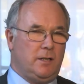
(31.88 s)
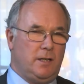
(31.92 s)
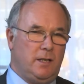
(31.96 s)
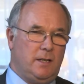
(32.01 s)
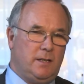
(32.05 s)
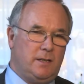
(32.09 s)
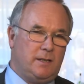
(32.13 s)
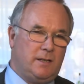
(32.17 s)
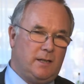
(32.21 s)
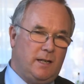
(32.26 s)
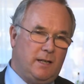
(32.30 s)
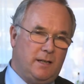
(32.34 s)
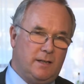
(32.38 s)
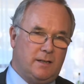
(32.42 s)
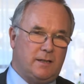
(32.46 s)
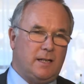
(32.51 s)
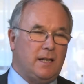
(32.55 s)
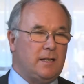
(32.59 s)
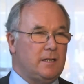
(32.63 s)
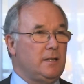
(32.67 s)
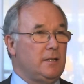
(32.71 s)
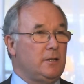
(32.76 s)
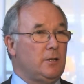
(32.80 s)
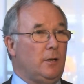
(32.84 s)
is, in a
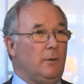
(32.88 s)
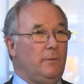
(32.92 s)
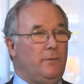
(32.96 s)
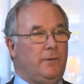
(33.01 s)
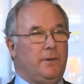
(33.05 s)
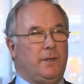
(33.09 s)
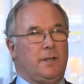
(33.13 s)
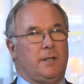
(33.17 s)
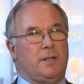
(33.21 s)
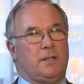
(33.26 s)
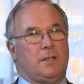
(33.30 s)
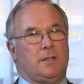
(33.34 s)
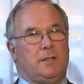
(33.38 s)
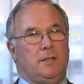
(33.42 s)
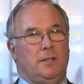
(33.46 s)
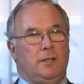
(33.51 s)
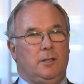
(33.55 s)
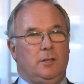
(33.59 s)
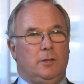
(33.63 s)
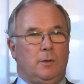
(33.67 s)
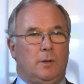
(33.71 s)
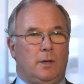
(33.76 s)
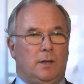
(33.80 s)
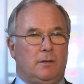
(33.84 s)
sense, is obvious,
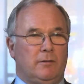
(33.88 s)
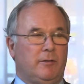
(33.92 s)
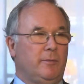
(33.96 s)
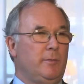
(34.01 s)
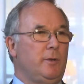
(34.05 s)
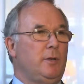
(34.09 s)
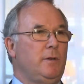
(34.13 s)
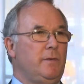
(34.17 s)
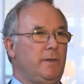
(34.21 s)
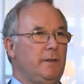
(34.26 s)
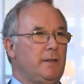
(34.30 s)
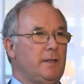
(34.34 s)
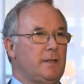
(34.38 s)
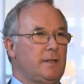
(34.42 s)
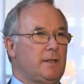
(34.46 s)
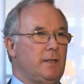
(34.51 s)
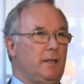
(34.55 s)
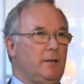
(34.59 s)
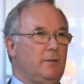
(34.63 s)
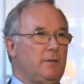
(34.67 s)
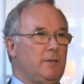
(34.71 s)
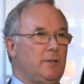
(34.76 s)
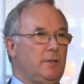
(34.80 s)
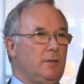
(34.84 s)
that you are removing the
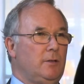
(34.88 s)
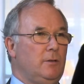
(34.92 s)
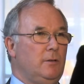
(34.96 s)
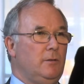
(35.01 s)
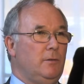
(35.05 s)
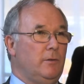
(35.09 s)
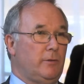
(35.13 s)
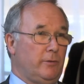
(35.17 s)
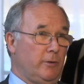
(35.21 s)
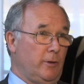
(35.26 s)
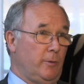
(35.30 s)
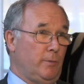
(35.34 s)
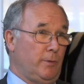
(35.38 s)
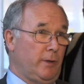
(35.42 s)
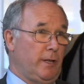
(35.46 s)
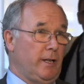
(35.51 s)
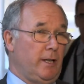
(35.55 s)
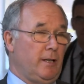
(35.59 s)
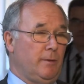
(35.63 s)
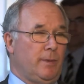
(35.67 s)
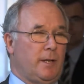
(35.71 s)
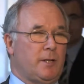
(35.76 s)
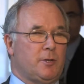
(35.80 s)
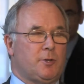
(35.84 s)
CO2 through a
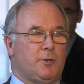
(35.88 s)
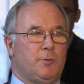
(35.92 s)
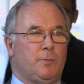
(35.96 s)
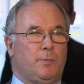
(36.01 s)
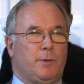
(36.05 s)
pre-combustion